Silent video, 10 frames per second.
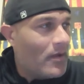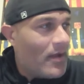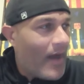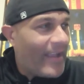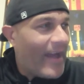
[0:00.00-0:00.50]

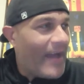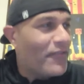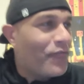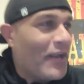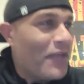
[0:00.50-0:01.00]
I, I, the
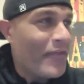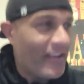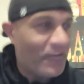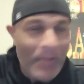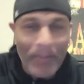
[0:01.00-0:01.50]
funny thing
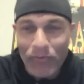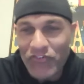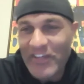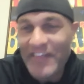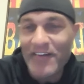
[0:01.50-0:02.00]
is people
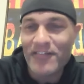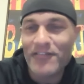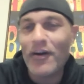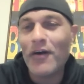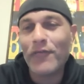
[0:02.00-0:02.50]
see this
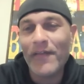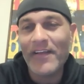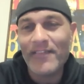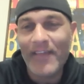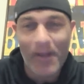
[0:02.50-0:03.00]
stuff and
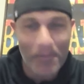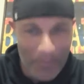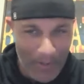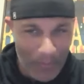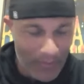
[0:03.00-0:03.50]
they, they come to
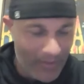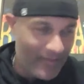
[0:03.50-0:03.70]
me with it.